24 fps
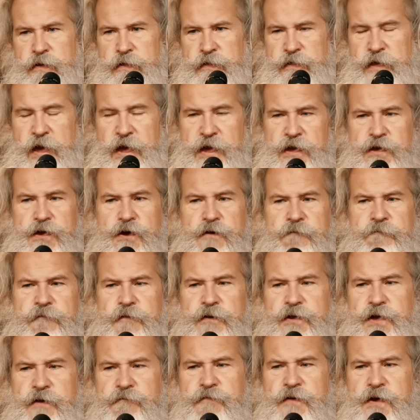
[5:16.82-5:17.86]
Thank you
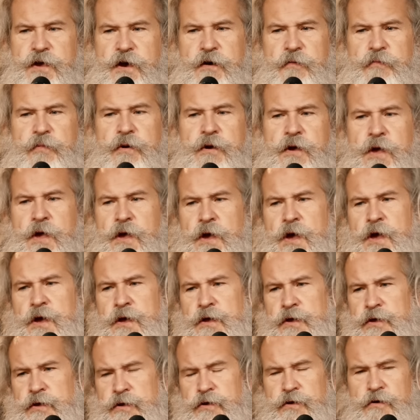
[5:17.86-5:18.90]
for giving up
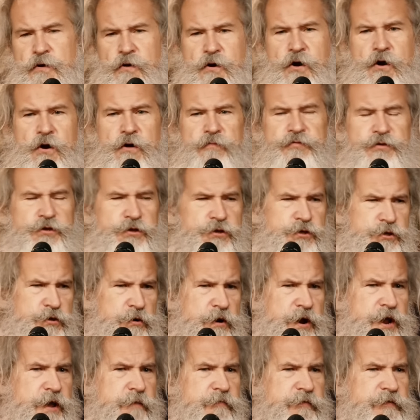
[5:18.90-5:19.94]
your hopes and
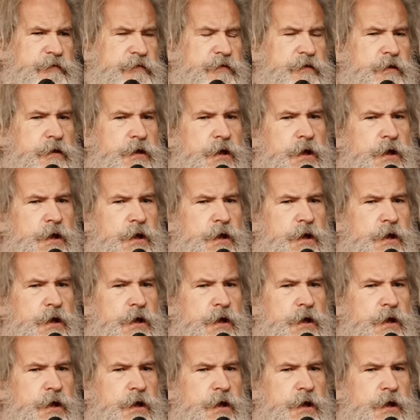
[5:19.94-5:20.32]
dreams.